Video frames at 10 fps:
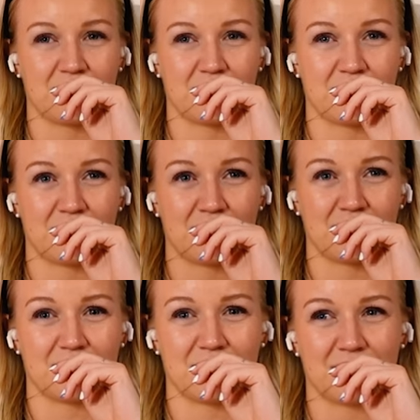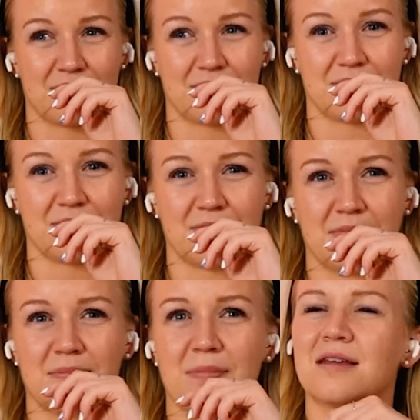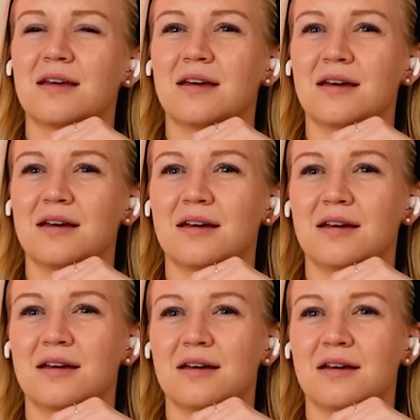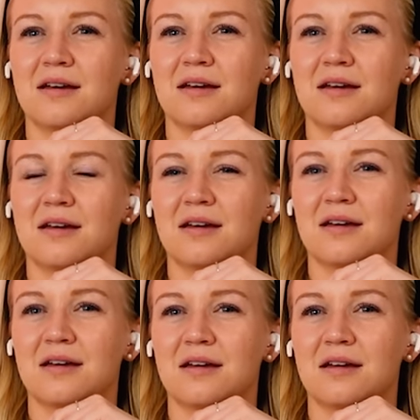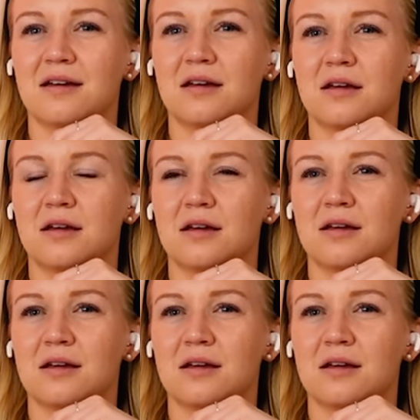[no speech]